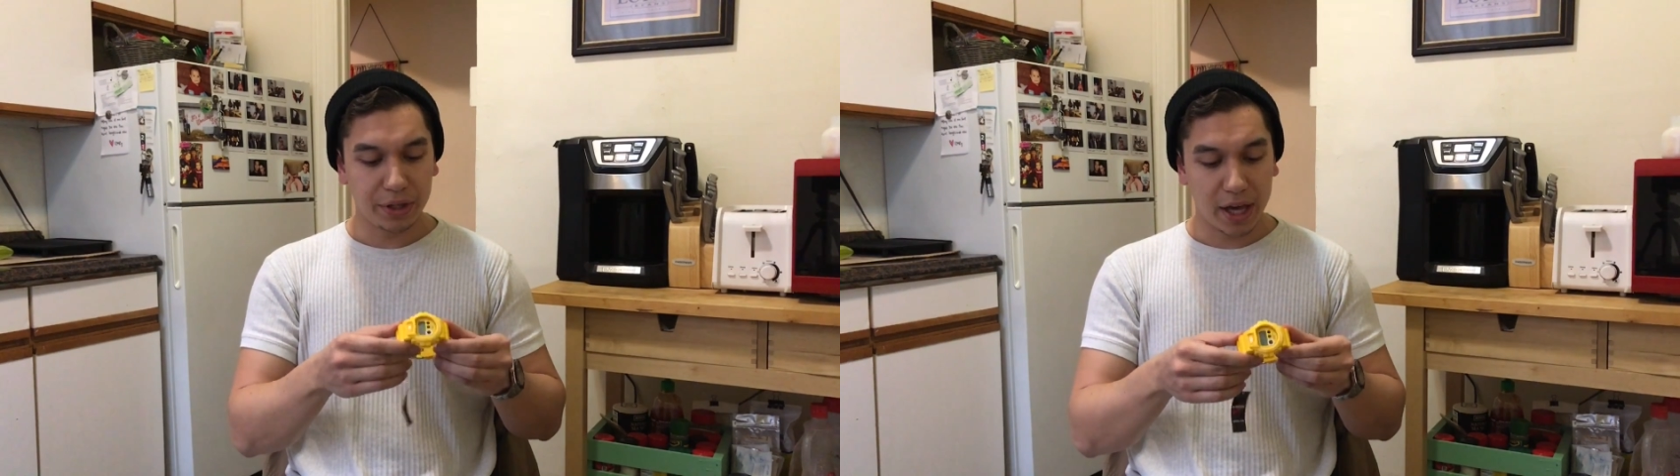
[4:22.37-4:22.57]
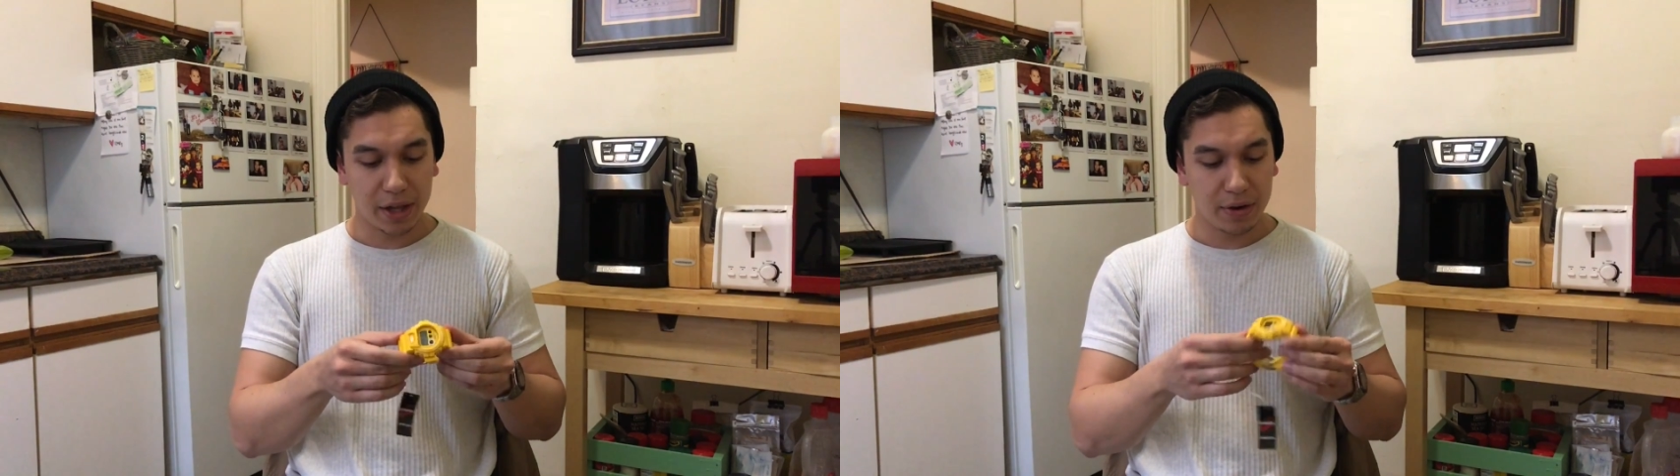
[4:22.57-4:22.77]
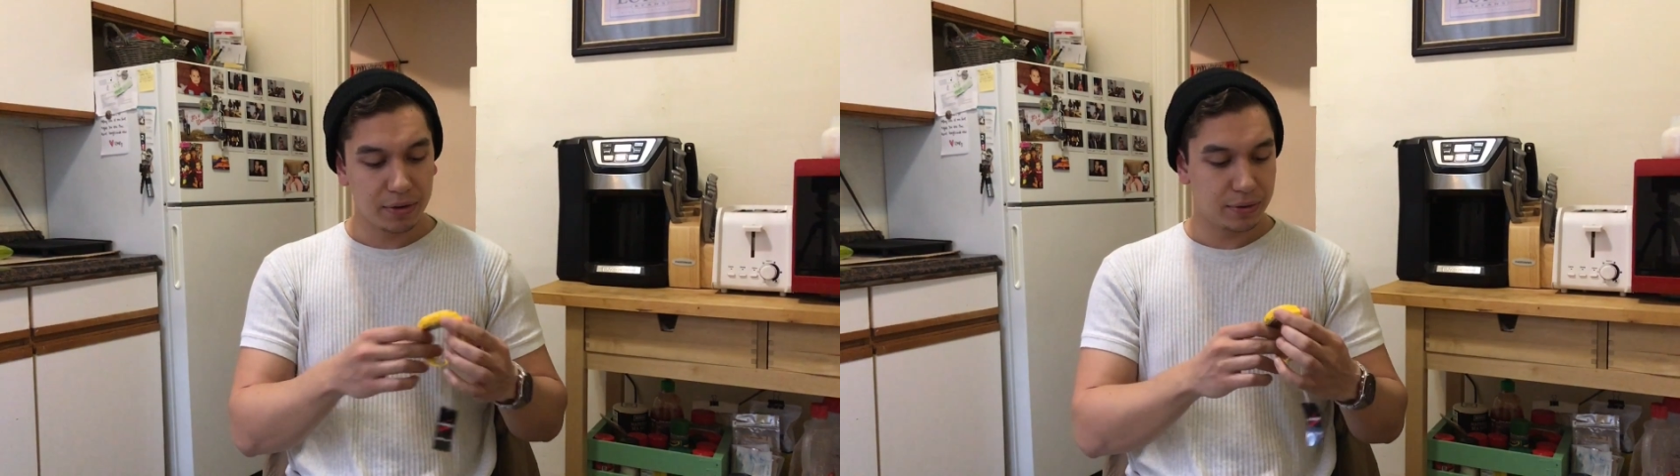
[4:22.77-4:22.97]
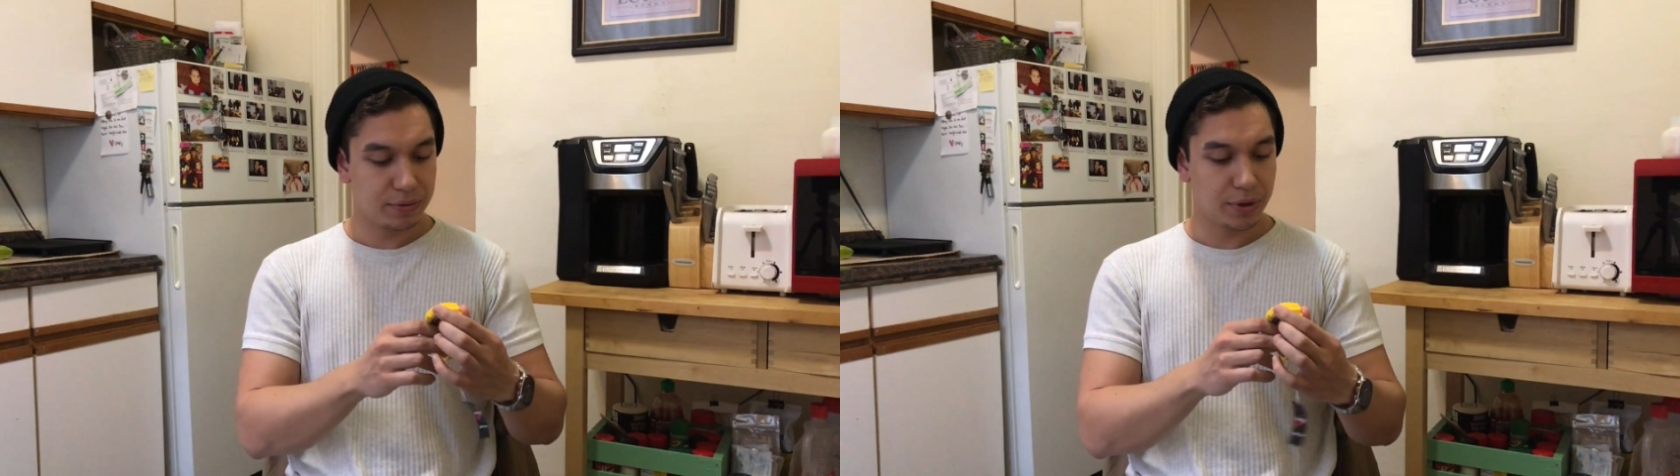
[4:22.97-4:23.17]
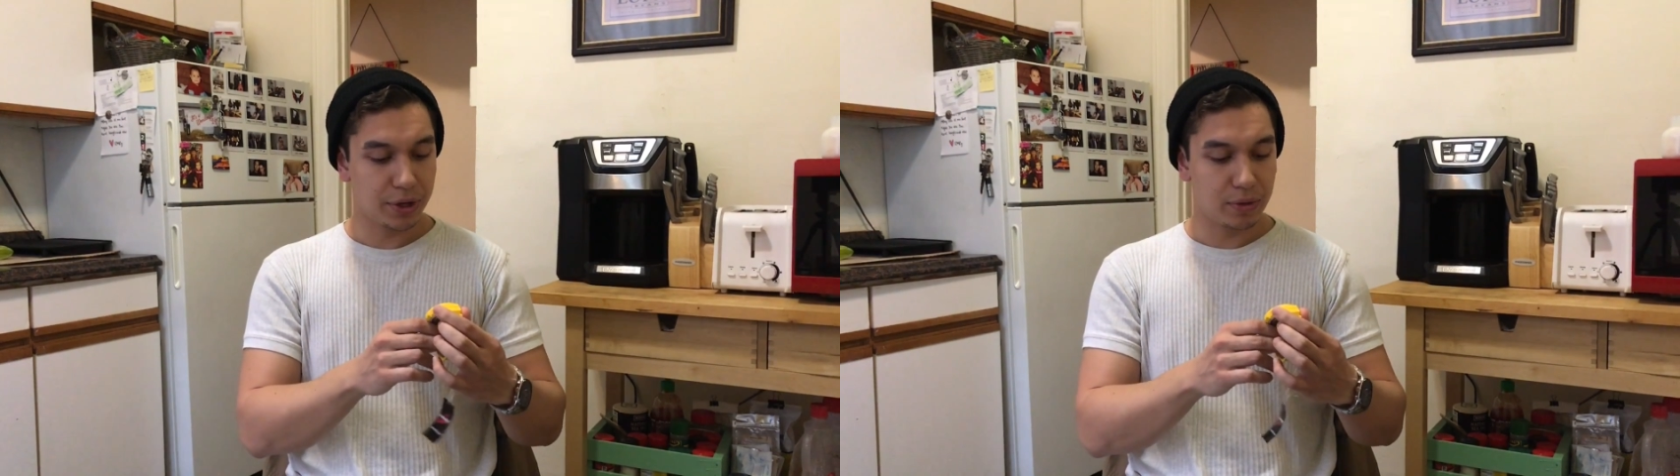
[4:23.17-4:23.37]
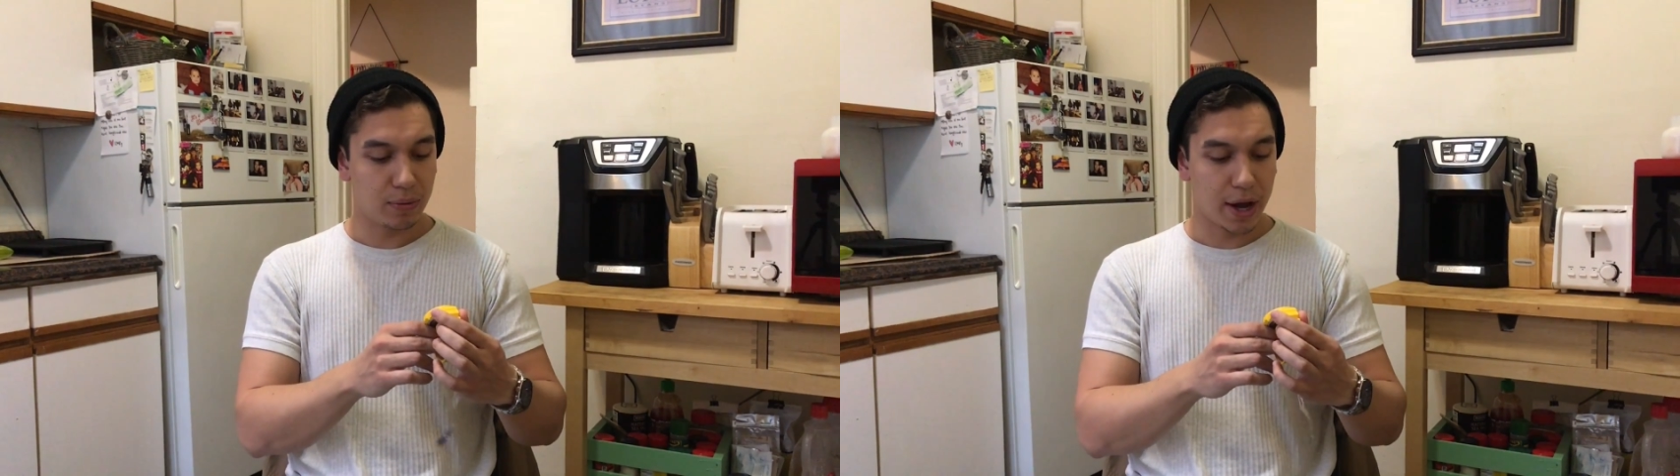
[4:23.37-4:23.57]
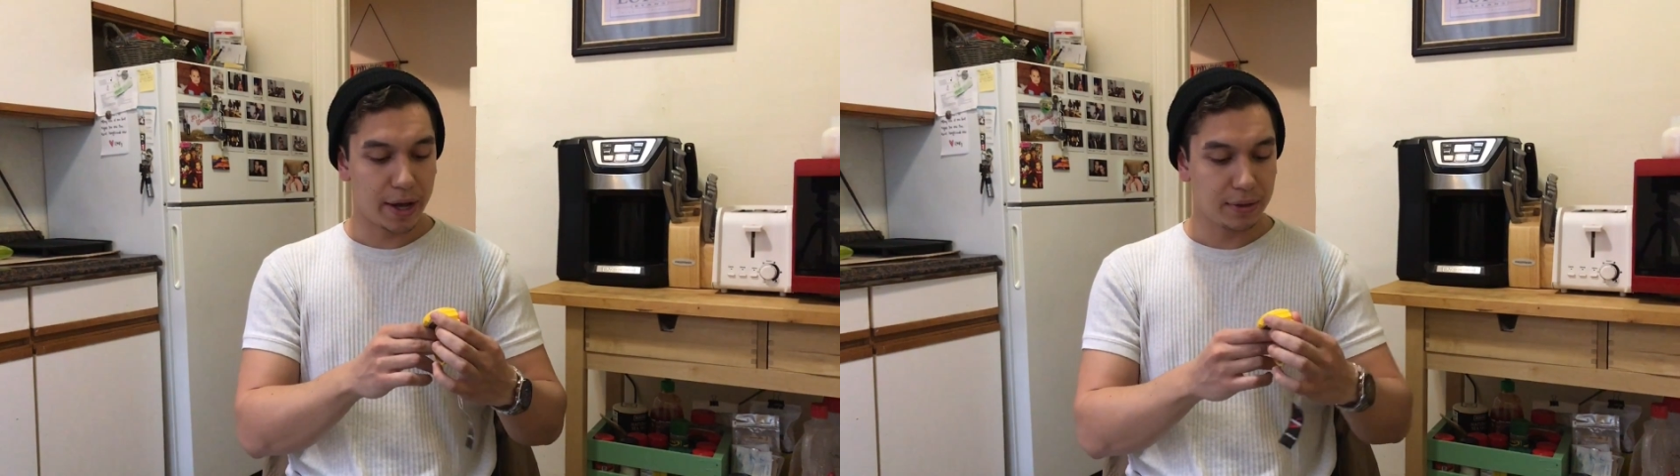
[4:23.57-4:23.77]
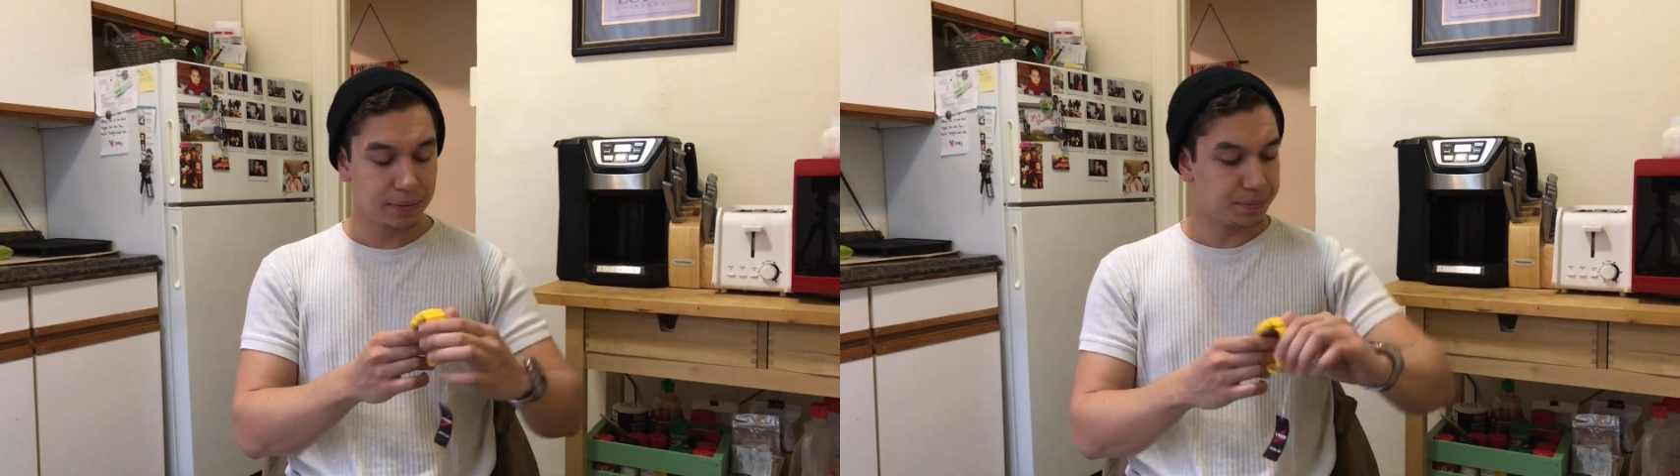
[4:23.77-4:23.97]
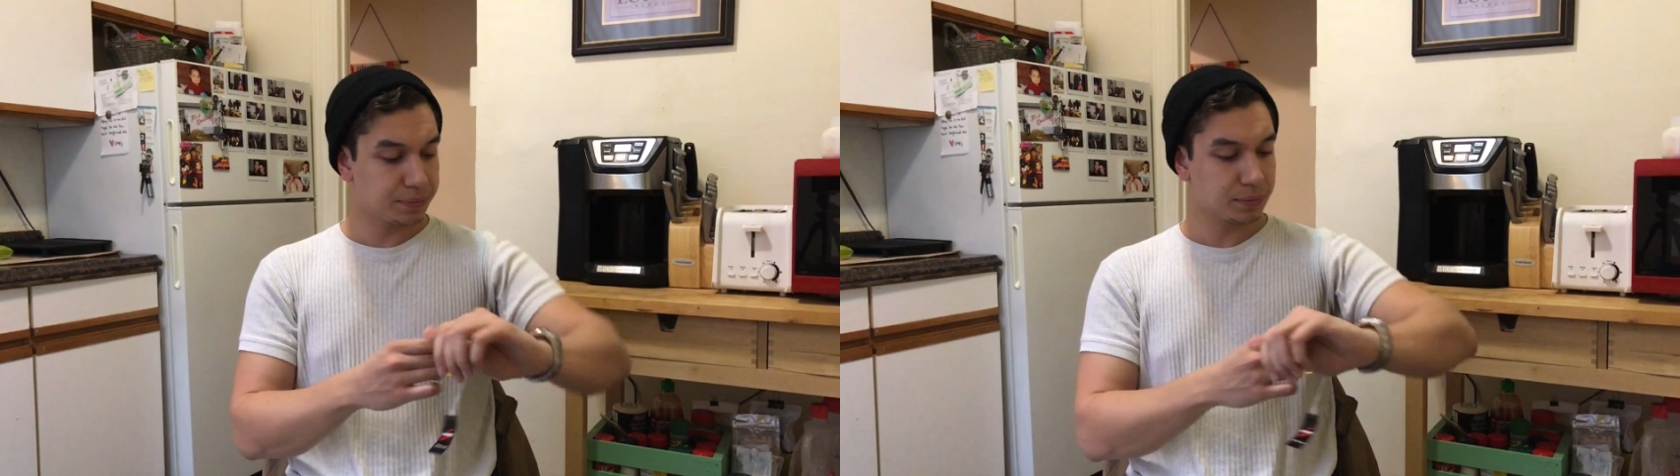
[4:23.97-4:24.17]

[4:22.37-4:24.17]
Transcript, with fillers: yellow for a good while.